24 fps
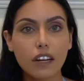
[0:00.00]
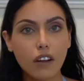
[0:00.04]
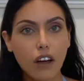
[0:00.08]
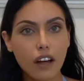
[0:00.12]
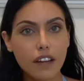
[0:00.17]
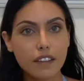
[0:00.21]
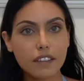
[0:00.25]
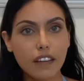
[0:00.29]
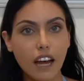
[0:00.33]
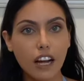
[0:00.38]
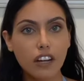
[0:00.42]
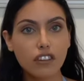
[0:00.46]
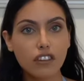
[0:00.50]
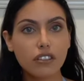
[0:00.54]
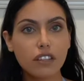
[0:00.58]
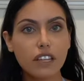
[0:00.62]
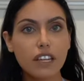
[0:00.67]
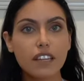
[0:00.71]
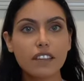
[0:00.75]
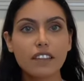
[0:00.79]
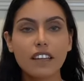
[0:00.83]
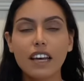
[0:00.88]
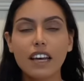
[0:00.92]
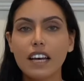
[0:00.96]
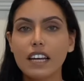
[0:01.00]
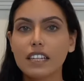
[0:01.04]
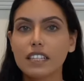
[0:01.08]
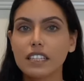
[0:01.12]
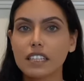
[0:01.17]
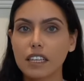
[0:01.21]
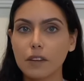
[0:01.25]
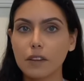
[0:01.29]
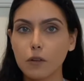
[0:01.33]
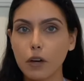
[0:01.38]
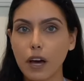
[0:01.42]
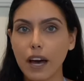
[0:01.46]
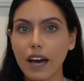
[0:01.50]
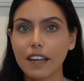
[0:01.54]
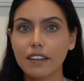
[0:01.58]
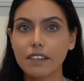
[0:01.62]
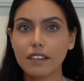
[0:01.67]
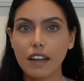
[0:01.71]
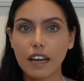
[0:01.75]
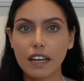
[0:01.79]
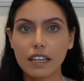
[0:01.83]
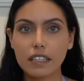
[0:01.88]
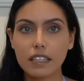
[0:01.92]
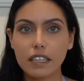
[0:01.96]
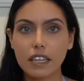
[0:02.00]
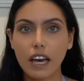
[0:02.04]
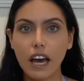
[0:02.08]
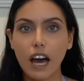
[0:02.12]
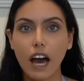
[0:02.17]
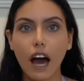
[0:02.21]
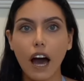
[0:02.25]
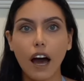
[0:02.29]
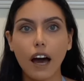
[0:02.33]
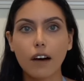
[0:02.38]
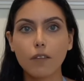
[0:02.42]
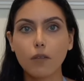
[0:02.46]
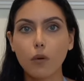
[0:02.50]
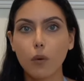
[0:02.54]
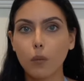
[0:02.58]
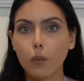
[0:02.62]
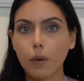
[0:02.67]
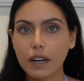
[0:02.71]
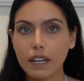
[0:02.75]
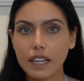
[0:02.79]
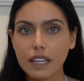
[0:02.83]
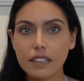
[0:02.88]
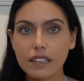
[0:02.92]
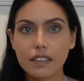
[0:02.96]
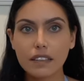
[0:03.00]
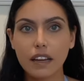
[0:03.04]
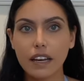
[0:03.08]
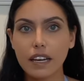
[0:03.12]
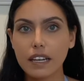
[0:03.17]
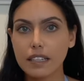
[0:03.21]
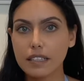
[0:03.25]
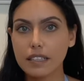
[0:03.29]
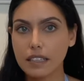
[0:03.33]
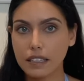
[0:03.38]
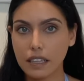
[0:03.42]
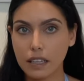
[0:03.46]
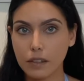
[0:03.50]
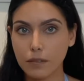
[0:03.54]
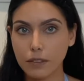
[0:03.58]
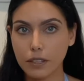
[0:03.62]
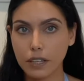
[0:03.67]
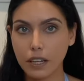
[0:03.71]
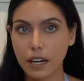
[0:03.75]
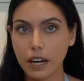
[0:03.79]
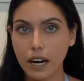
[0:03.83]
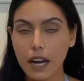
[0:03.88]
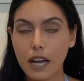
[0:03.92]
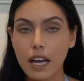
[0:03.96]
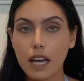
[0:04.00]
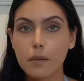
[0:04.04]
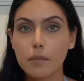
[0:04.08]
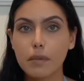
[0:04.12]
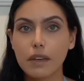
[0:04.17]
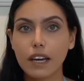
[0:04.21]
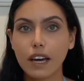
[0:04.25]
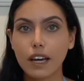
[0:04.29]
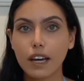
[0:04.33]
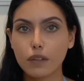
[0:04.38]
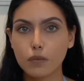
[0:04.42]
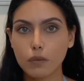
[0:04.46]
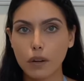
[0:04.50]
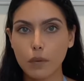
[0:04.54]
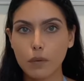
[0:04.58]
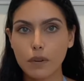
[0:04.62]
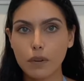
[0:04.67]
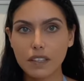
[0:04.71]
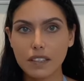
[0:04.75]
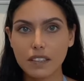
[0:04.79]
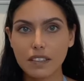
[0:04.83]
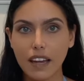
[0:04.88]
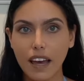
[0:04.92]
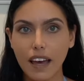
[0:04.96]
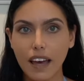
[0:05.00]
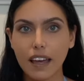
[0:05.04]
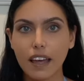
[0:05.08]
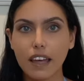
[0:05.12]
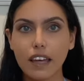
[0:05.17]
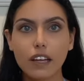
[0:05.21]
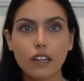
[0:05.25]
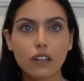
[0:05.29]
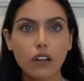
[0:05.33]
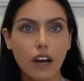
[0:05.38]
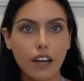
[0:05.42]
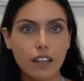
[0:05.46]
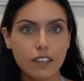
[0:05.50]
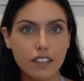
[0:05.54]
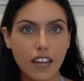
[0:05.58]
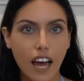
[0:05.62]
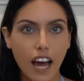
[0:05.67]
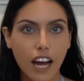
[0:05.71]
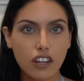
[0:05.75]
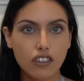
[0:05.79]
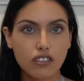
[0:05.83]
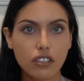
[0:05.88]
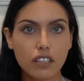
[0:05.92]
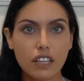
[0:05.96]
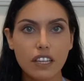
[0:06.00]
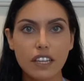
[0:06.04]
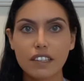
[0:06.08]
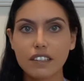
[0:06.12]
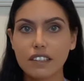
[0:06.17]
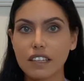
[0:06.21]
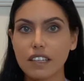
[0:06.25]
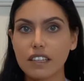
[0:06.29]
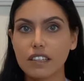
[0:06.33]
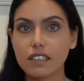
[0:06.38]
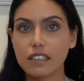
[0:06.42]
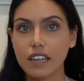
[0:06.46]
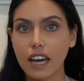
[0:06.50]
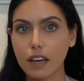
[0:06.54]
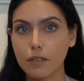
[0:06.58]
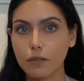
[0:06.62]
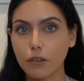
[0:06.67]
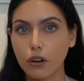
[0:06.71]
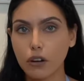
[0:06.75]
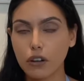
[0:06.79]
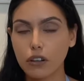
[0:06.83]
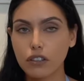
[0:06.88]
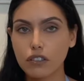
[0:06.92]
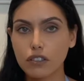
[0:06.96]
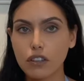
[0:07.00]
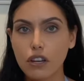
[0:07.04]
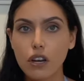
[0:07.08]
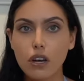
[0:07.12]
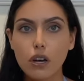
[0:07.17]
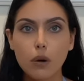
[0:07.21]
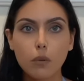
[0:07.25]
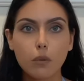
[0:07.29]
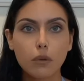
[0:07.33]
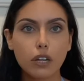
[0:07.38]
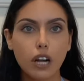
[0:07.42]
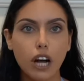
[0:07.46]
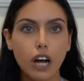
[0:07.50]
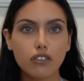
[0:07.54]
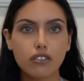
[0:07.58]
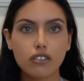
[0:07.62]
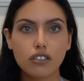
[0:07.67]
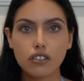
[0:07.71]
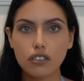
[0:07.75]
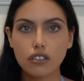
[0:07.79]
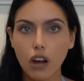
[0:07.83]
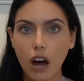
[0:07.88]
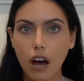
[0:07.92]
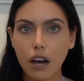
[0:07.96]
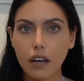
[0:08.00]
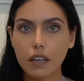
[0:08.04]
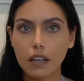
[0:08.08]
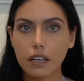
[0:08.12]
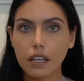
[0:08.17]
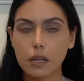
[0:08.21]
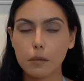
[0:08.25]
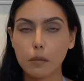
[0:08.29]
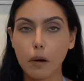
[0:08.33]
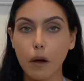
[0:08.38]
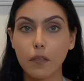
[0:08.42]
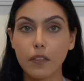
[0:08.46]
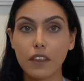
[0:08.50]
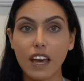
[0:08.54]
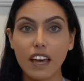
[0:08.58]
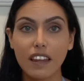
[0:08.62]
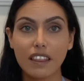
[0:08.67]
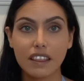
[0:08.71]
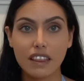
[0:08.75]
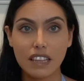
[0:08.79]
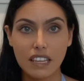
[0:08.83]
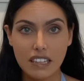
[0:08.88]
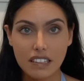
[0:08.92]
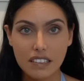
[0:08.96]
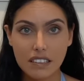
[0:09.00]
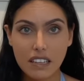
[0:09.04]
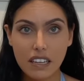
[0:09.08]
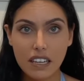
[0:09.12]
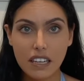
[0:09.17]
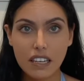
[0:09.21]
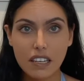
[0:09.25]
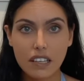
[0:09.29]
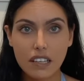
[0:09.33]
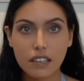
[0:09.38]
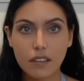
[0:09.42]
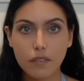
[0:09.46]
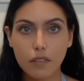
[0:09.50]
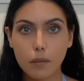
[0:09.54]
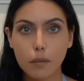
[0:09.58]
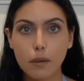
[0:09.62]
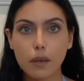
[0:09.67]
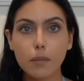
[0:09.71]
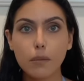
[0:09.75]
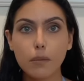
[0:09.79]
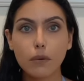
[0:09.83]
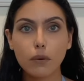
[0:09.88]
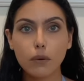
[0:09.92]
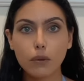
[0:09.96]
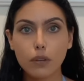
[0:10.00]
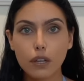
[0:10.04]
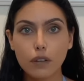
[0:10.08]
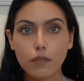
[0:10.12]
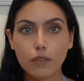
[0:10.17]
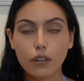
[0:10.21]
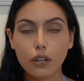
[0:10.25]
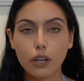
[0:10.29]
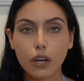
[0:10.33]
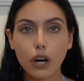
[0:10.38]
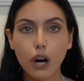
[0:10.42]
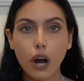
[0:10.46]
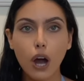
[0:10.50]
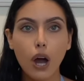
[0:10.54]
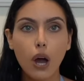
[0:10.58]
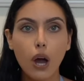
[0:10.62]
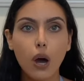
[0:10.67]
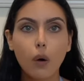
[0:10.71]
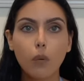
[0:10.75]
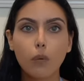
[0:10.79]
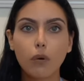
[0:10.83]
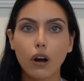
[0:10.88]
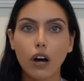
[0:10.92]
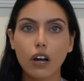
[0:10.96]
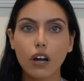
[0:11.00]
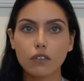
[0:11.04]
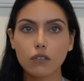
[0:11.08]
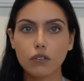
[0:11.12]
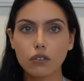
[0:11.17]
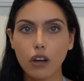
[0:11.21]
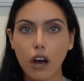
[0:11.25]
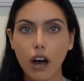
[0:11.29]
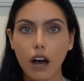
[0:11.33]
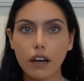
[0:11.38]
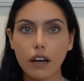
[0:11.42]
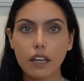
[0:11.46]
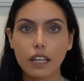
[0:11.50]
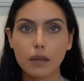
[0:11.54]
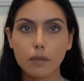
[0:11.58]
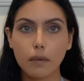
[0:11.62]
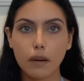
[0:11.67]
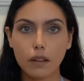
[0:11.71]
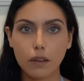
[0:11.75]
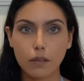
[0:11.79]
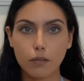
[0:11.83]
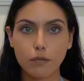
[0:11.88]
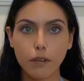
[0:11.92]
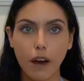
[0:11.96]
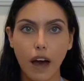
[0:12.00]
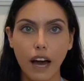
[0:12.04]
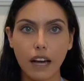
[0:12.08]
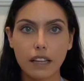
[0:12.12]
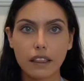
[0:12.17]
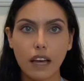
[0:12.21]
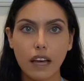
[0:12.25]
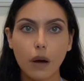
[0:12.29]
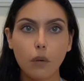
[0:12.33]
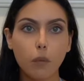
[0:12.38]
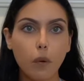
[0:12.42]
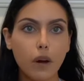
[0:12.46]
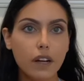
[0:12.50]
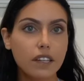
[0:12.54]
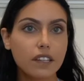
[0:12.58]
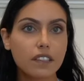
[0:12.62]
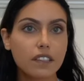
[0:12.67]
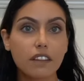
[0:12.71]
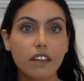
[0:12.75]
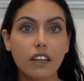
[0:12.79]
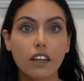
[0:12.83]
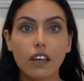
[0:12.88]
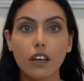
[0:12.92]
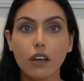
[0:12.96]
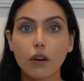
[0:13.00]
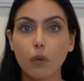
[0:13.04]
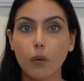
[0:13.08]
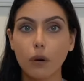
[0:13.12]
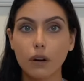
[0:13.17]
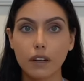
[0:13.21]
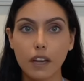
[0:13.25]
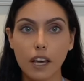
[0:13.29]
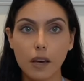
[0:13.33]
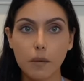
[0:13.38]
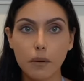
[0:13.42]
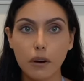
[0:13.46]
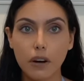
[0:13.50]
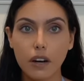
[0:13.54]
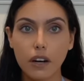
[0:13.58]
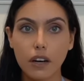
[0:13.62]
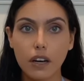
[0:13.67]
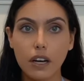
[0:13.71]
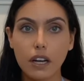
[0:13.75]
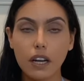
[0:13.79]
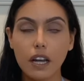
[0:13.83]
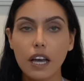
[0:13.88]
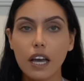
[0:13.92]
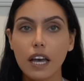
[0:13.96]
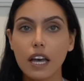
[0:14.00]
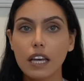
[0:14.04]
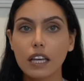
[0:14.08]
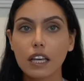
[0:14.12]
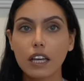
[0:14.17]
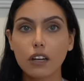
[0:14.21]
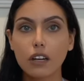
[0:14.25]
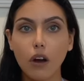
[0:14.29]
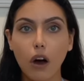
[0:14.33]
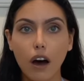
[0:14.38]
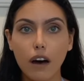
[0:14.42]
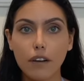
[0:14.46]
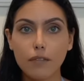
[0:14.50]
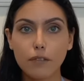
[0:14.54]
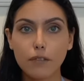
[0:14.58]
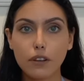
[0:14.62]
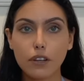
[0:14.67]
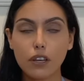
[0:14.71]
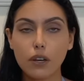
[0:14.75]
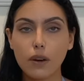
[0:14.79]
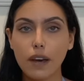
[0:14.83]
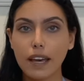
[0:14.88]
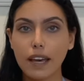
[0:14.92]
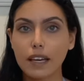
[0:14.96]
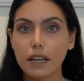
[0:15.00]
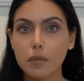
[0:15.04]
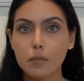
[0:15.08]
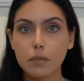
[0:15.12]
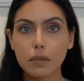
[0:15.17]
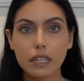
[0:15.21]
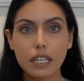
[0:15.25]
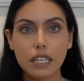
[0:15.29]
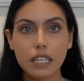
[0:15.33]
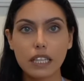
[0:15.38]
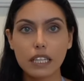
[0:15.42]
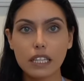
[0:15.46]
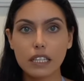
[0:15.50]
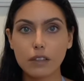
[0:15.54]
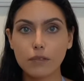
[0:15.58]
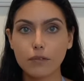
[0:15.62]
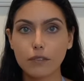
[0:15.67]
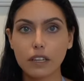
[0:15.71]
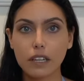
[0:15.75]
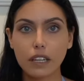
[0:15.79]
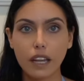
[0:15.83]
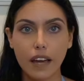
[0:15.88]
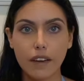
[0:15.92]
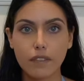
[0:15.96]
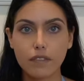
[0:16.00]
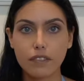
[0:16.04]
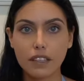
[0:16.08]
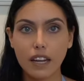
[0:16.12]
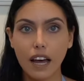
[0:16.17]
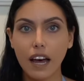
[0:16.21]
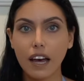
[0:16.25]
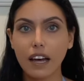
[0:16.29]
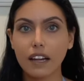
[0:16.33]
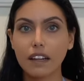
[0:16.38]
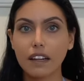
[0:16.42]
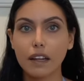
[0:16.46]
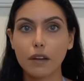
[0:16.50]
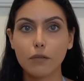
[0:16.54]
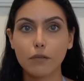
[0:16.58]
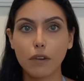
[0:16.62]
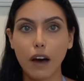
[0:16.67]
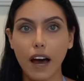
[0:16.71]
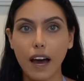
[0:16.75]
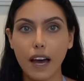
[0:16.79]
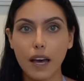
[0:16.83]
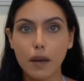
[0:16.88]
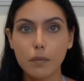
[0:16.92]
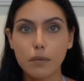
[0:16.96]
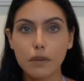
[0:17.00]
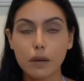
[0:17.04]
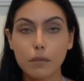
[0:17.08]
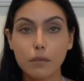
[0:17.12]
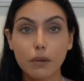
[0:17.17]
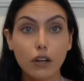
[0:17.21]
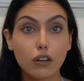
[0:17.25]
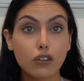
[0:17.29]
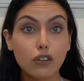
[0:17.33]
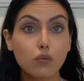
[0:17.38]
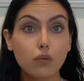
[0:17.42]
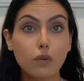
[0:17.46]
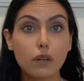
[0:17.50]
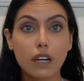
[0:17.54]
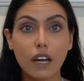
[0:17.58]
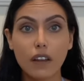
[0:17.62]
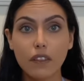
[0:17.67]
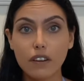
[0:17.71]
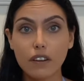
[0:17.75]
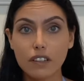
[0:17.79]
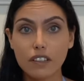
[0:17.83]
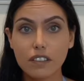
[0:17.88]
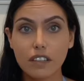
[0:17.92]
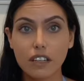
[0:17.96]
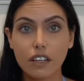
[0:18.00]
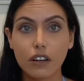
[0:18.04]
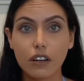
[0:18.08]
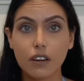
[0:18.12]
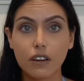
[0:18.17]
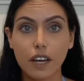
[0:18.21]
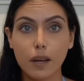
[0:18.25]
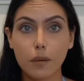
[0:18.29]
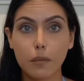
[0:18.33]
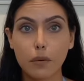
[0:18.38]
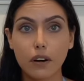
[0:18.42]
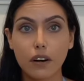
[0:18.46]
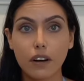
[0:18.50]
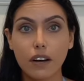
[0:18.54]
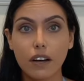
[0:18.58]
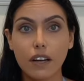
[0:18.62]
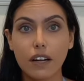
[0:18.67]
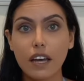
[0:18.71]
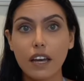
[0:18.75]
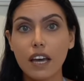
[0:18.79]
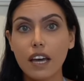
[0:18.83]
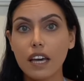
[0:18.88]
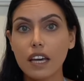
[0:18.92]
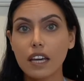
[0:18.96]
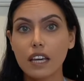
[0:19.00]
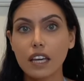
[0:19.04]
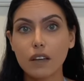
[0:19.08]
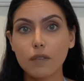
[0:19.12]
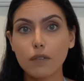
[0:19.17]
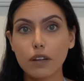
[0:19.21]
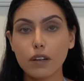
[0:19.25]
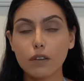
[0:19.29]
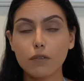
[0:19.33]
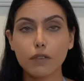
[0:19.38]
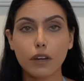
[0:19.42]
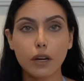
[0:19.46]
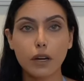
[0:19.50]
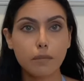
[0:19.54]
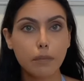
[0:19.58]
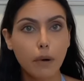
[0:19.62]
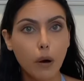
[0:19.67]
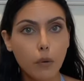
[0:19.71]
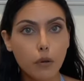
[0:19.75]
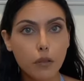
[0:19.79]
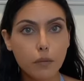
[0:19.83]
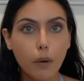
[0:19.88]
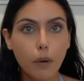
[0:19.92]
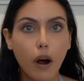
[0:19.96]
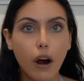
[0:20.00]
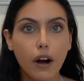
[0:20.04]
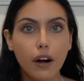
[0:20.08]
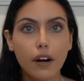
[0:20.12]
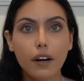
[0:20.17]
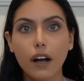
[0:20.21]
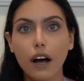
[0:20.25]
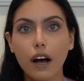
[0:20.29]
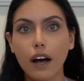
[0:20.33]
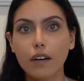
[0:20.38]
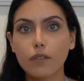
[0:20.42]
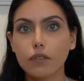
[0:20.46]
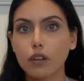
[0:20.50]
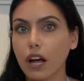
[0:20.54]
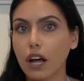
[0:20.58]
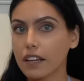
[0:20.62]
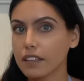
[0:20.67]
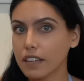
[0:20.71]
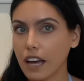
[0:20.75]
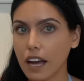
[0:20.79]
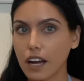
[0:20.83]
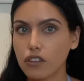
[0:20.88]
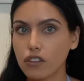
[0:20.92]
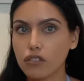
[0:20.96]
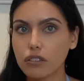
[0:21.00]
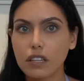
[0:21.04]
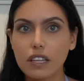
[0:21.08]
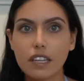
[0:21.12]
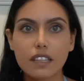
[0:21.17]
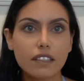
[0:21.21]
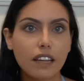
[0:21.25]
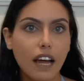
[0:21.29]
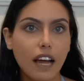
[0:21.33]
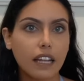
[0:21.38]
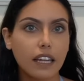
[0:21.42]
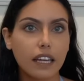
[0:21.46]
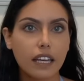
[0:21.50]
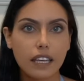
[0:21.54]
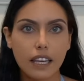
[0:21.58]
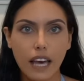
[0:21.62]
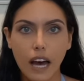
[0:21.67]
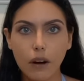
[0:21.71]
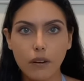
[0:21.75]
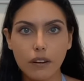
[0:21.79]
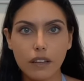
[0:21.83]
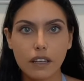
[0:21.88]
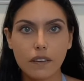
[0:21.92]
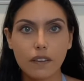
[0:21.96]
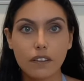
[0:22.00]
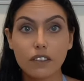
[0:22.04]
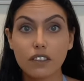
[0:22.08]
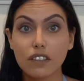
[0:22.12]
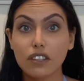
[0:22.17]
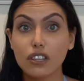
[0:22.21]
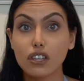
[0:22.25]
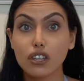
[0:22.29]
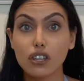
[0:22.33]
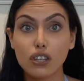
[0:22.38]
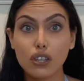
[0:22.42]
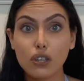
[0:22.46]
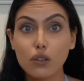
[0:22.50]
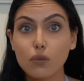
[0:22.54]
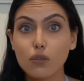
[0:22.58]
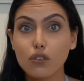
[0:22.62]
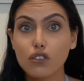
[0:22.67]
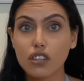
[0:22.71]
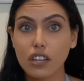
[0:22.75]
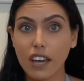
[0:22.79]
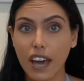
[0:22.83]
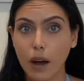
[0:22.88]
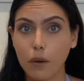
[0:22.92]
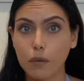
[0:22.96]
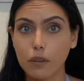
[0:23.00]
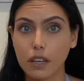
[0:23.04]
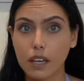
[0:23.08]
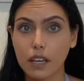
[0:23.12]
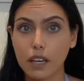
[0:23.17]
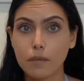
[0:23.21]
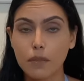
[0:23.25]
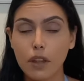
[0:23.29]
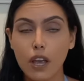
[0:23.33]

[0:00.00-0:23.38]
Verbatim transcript: Los Angeles to give you guys an idea of what it's like to live here. Because when we say Los Angeles is diverse, we're not just talking about the ethnicities of the people who live here, we're also talking about the fact that one city or neighborhood can offer you a completely different lifestyle and vibe compared to another city or neighborhood, even if they're both part of Los Angeles, LA County. This is a huge county.